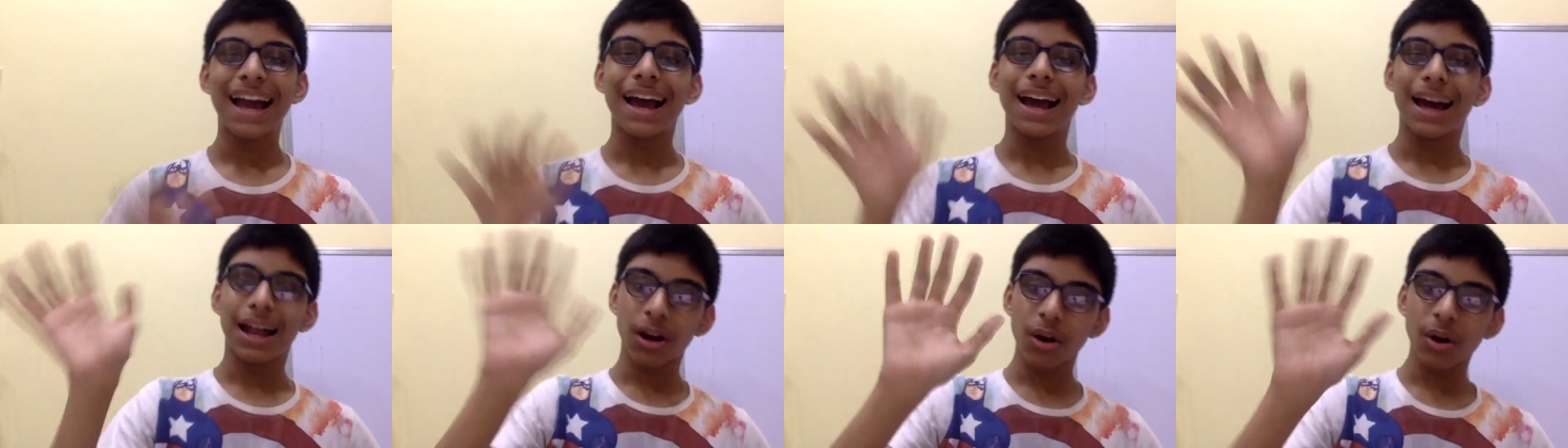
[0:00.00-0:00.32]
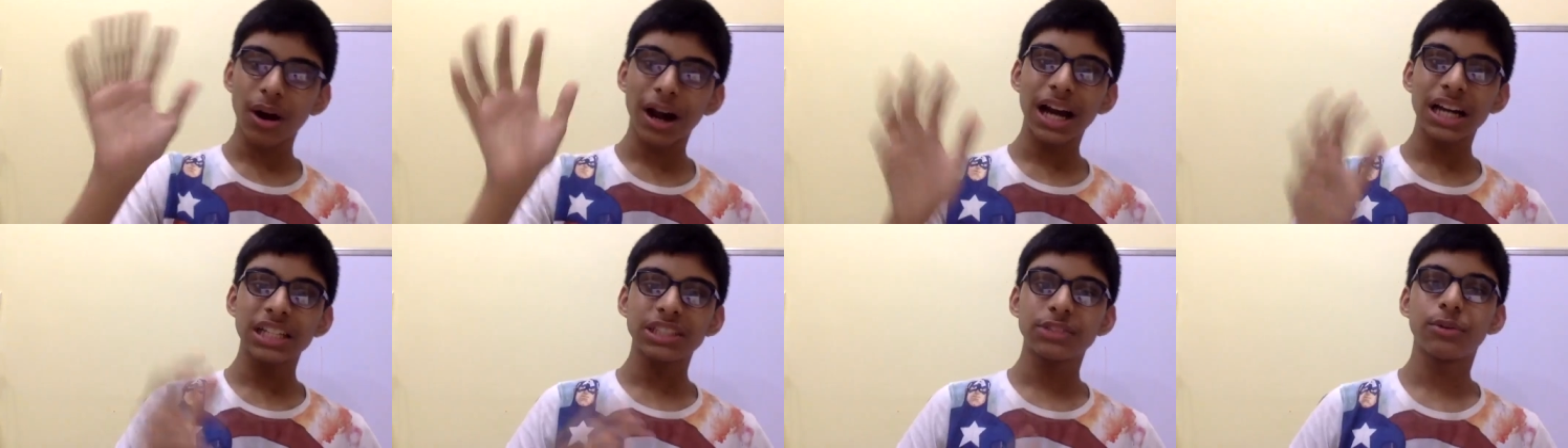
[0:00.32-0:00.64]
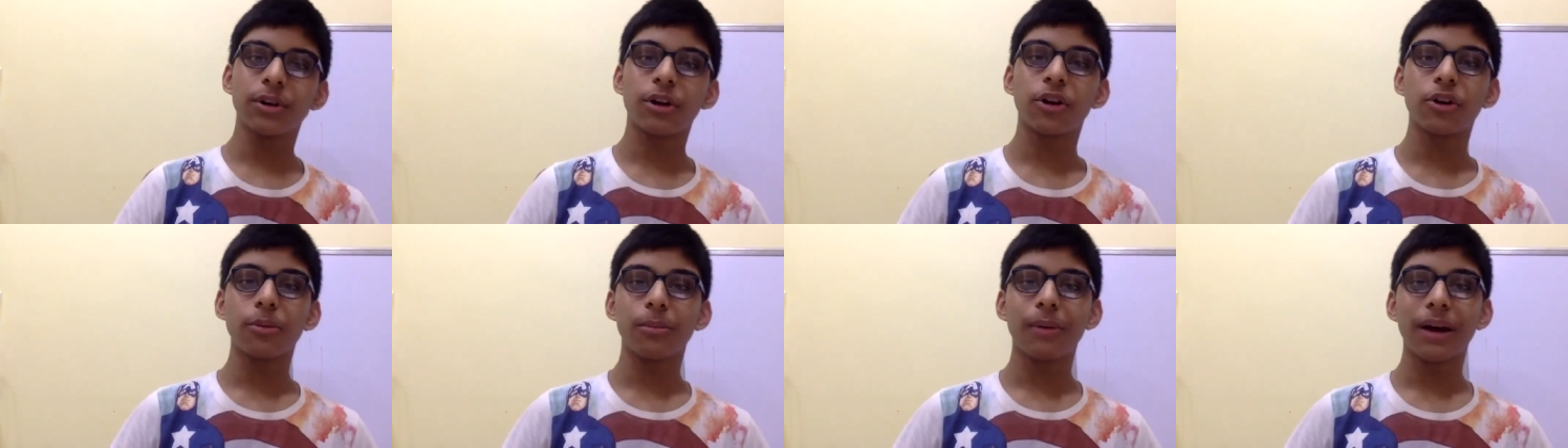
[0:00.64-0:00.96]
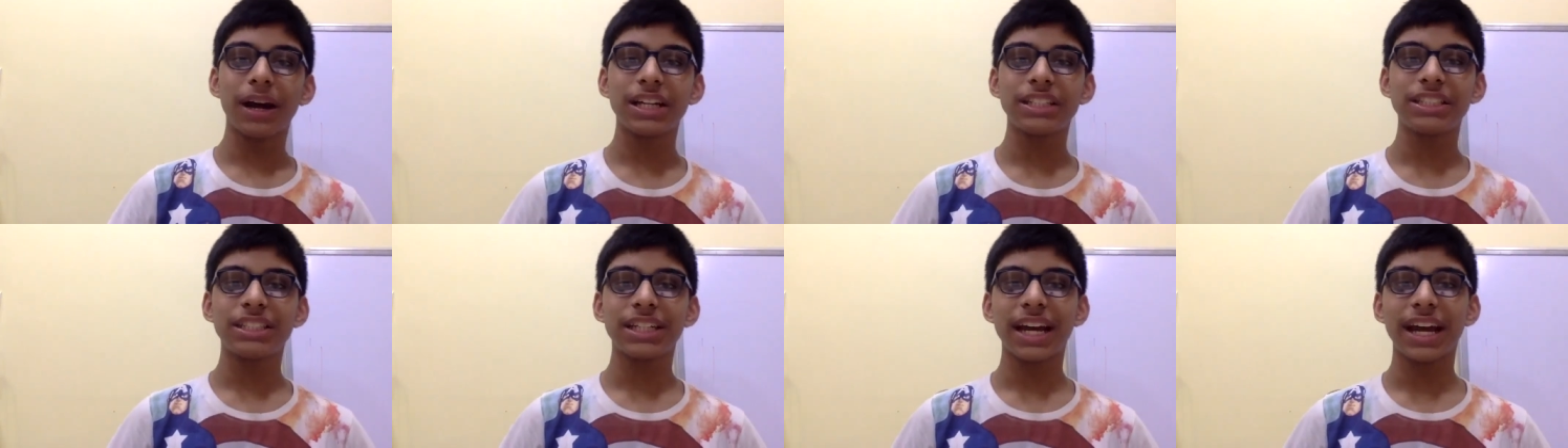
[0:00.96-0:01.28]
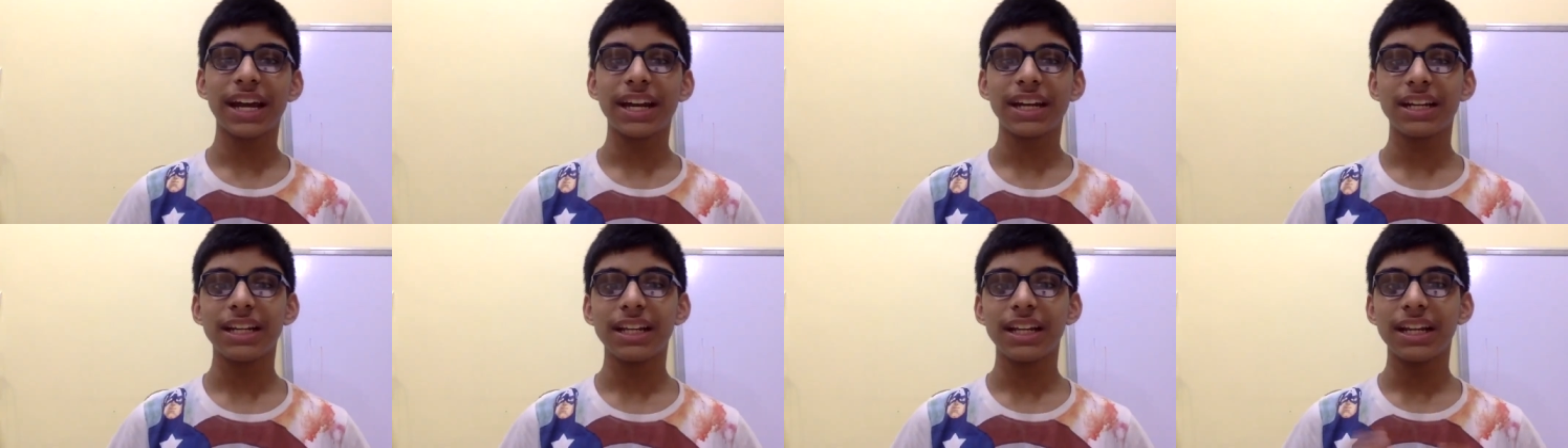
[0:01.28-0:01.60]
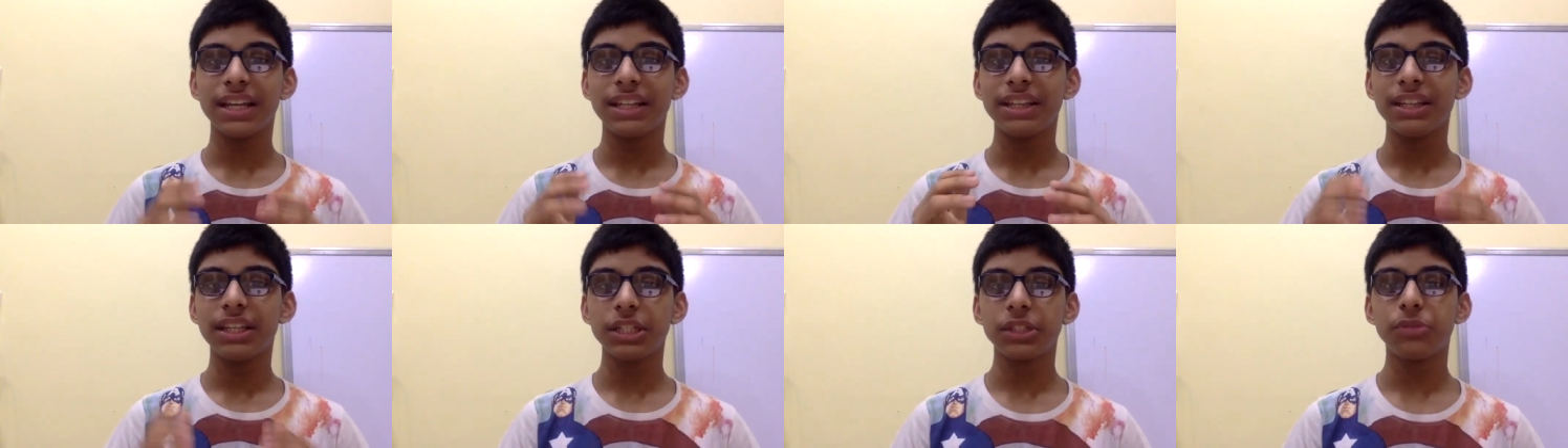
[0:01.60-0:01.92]
Hello guys, welcome to my channel.
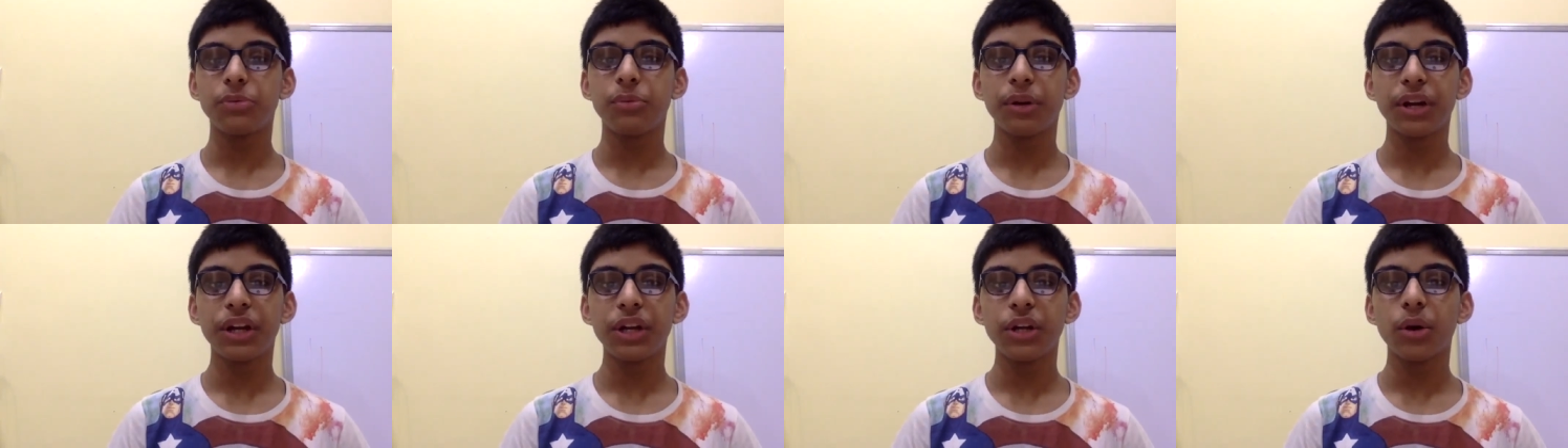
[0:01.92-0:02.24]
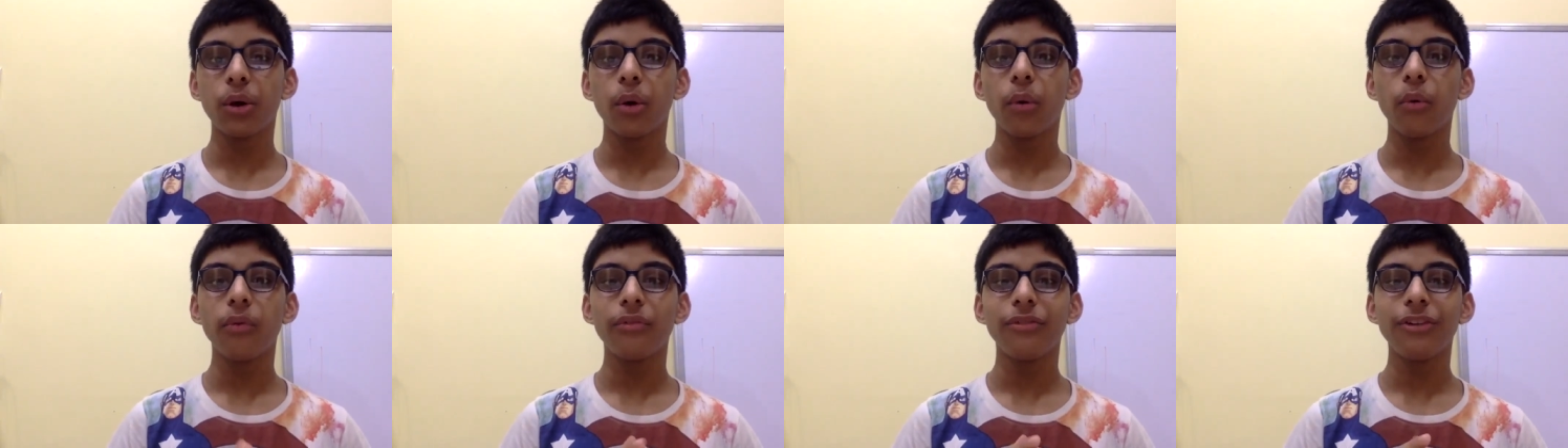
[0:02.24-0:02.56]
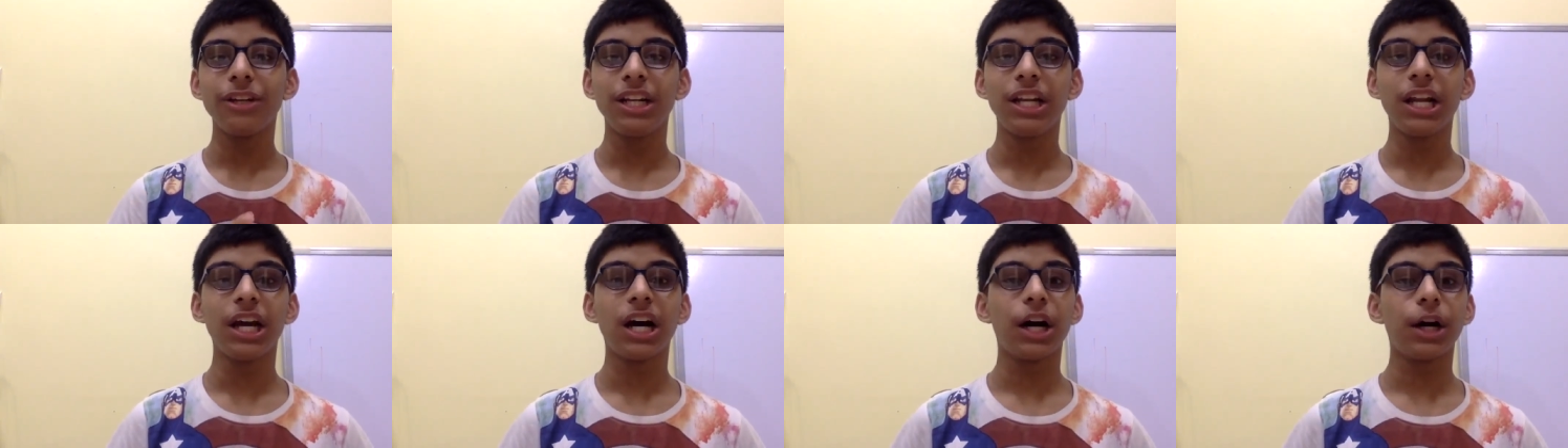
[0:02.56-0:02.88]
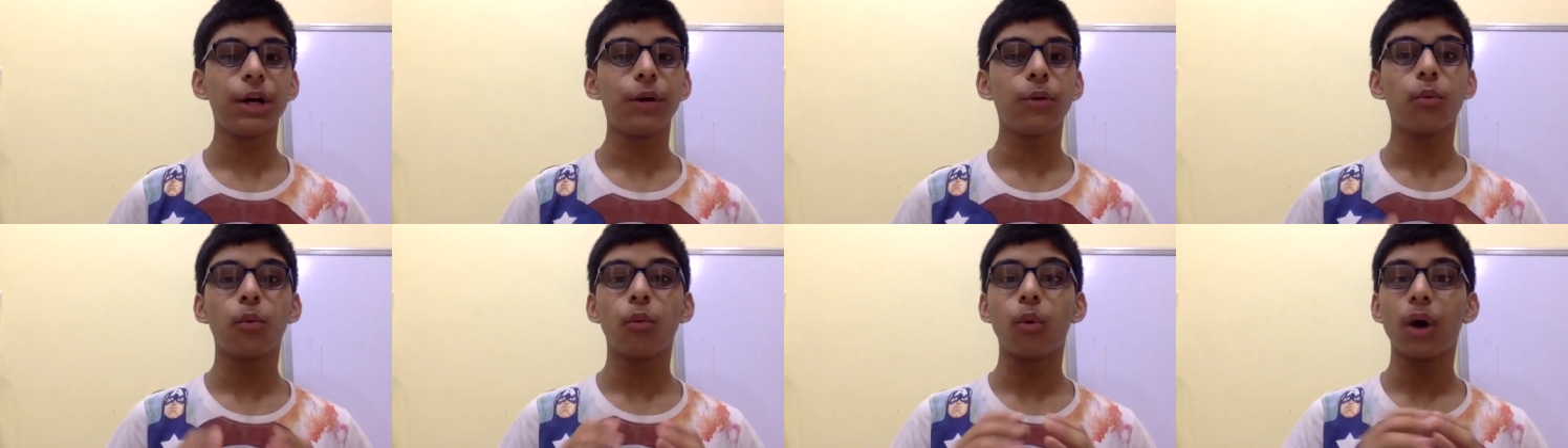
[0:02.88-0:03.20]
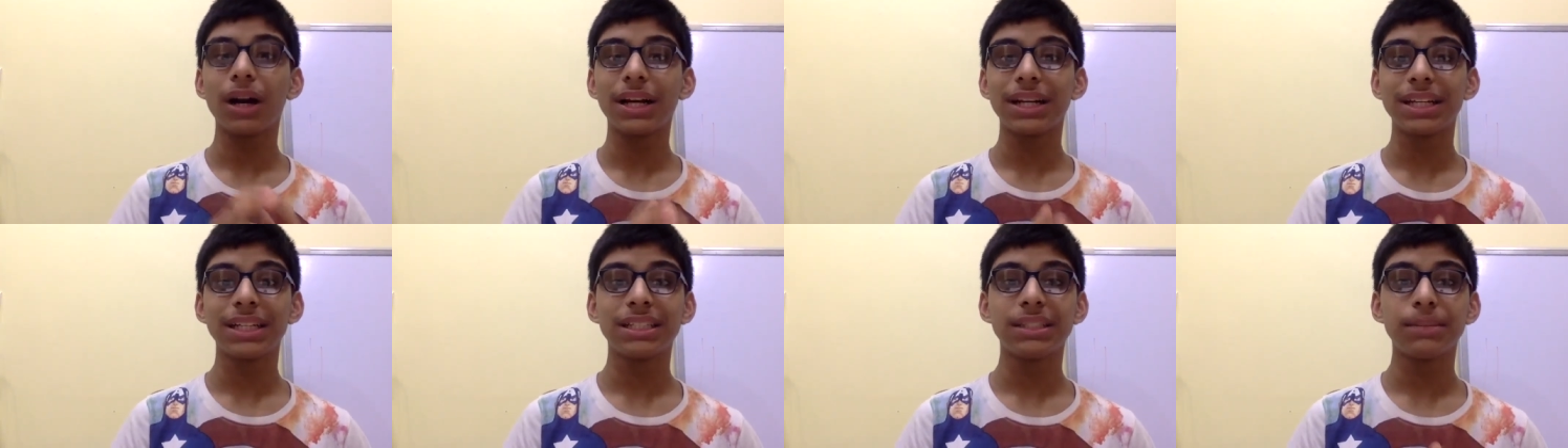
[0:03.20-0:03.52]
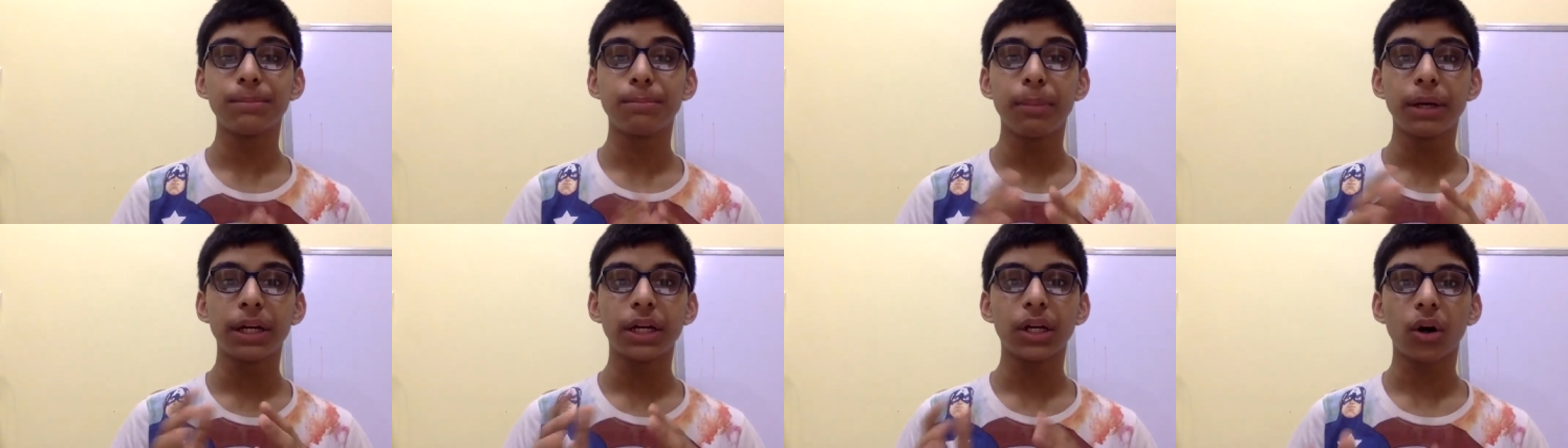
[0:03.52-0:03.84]
In this video we will learn what is
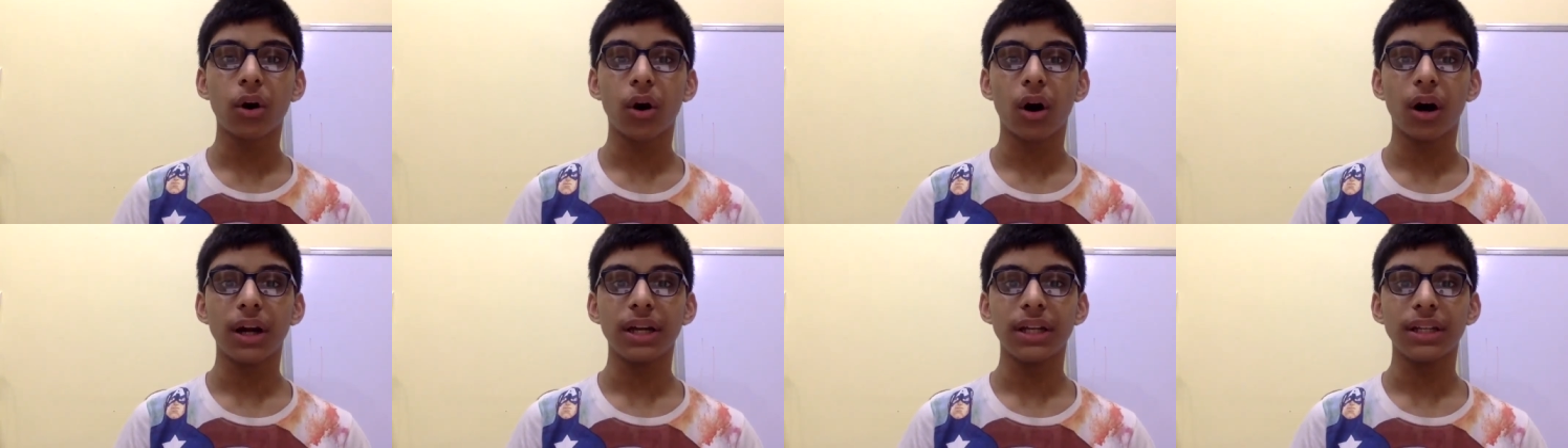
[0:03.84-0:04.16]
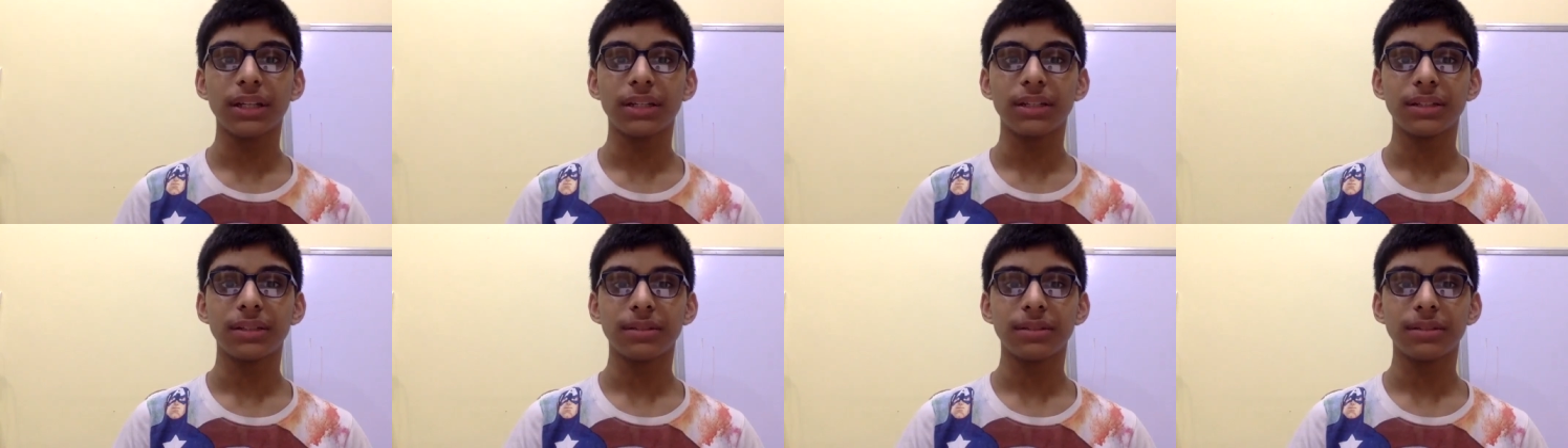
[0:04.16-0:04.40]
Bitcoin.